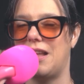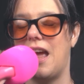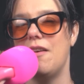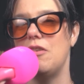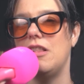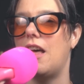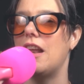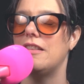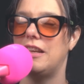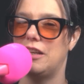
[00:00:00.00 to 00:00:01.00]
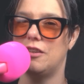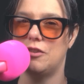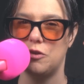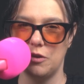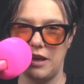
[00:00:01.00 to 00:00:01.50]
have a lot of like
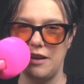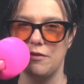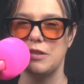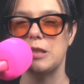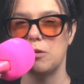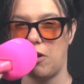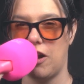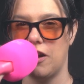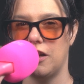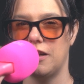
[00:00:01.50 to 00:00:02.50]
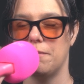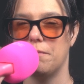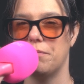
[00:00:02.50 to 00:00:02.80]
creative spark,